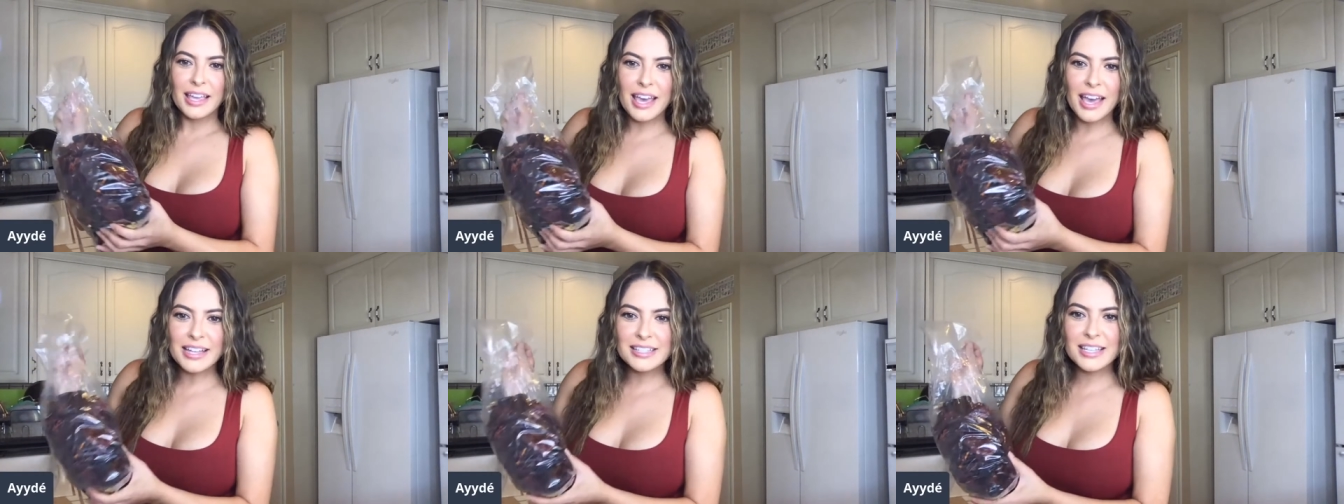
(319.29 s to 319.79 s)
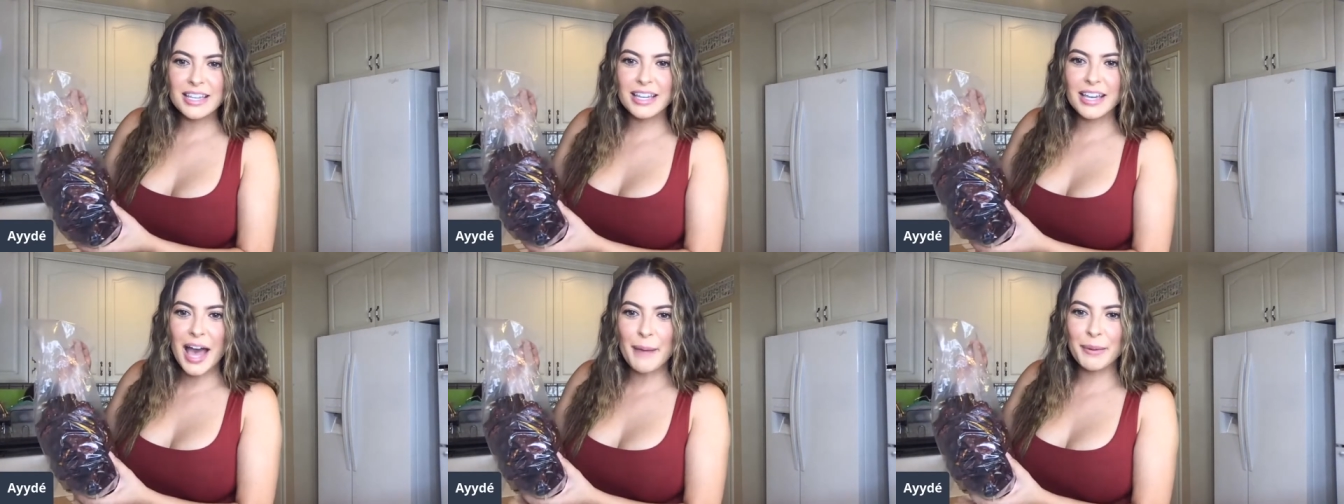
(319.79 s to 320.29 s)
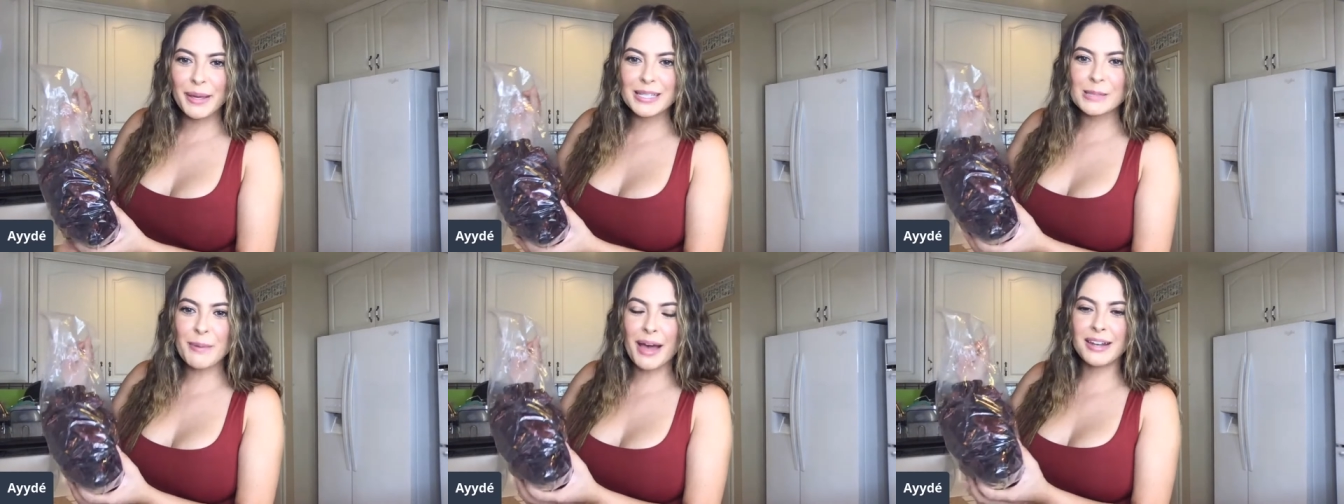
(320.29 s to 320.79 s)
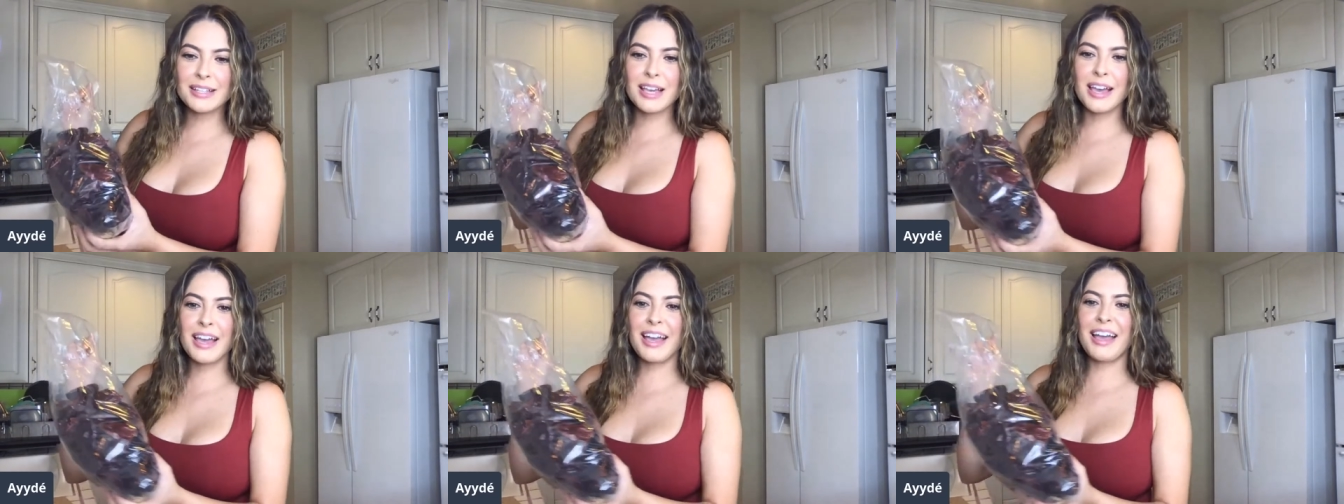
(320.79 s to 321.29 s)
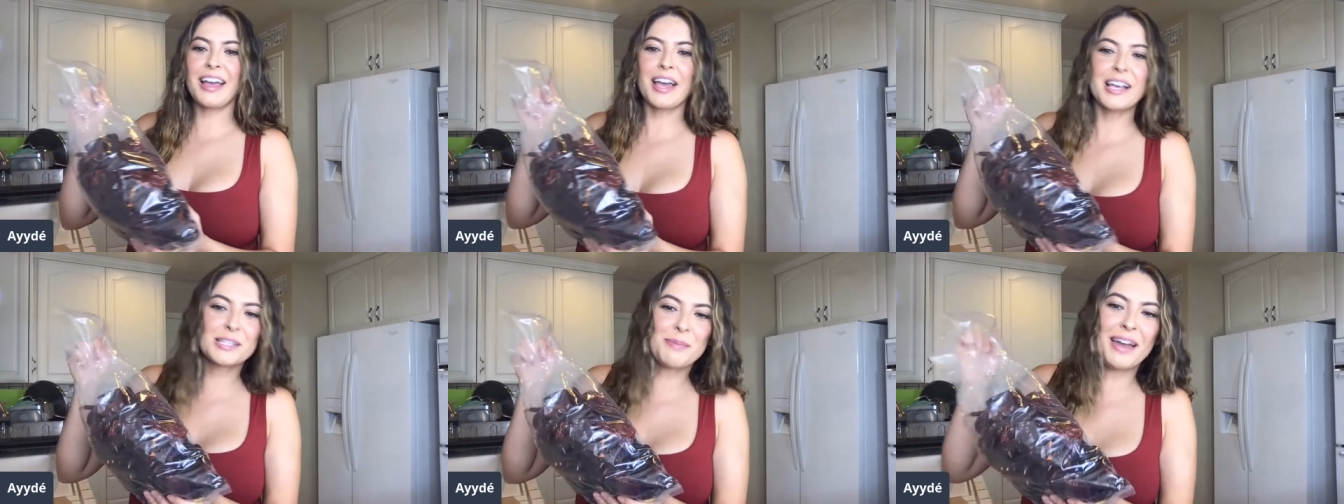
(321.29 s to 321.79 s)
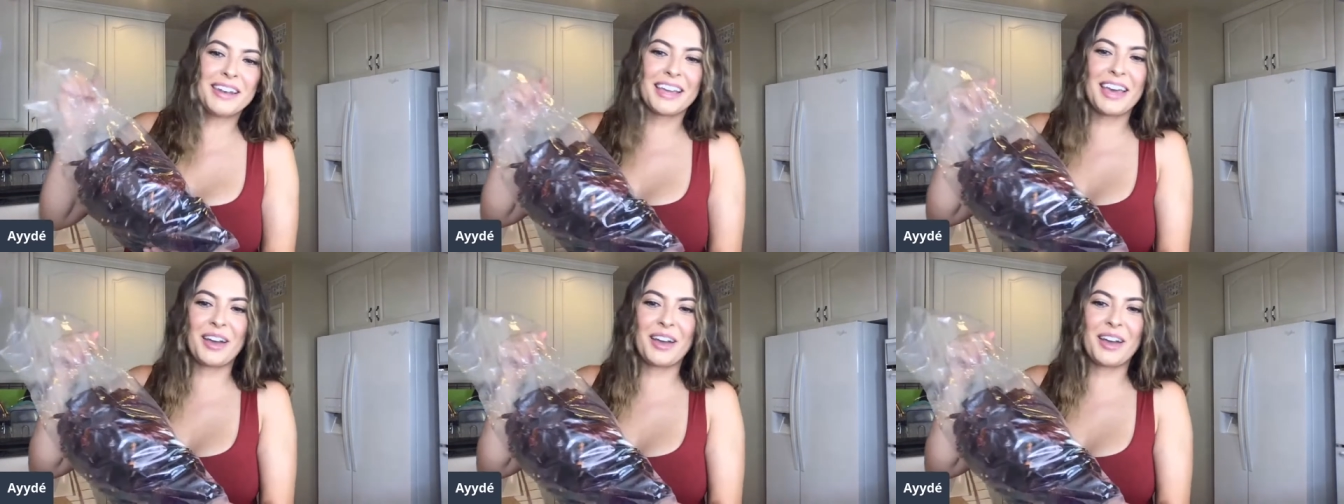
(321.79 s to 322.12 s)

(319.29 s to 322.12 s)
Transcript: KD, happy Hispanic Hispanic